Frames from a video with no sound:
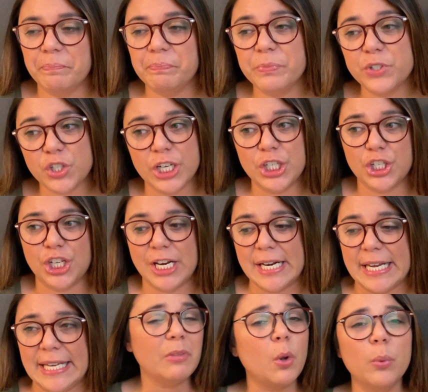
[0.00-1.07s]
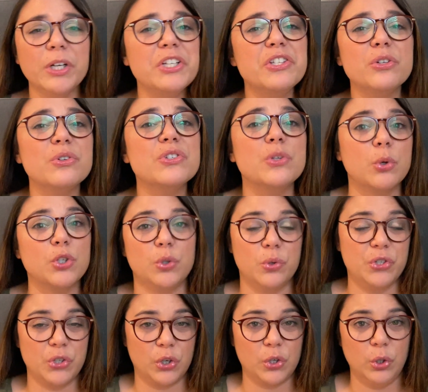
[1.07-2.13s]
cheat sheet is, what does their social
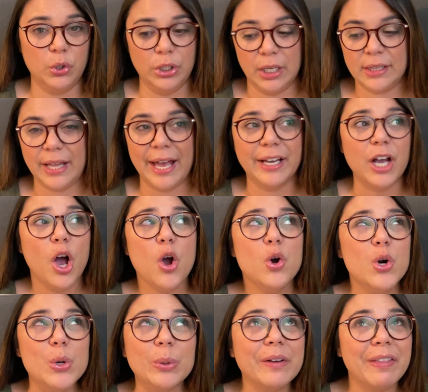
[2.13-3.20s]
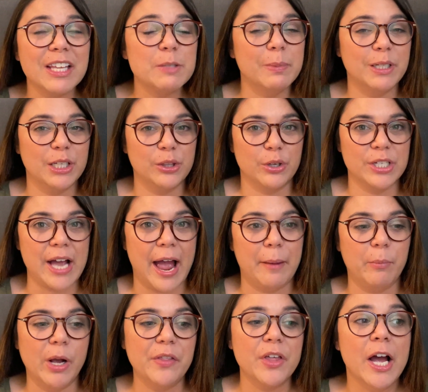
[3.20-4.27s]
circle look like? Who are they spending their
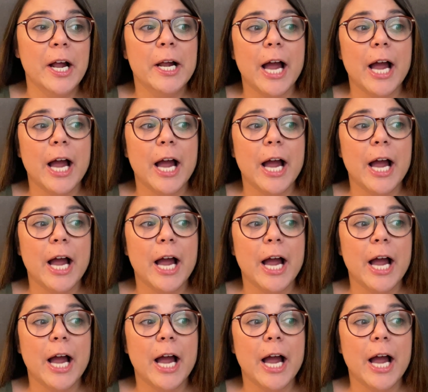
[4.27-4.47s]
time with?